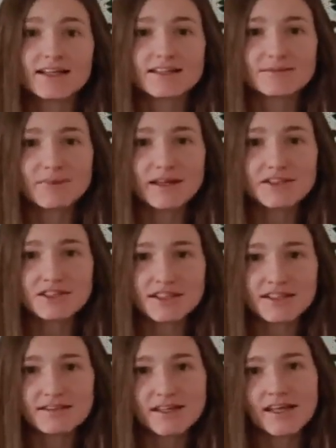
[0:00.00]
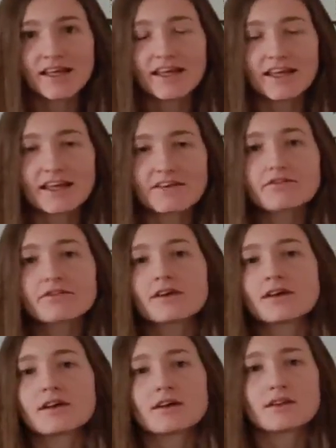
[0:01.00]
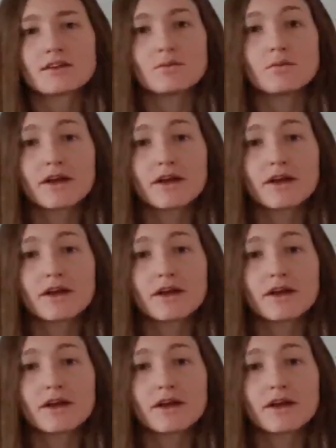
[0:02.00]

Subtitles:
especially if the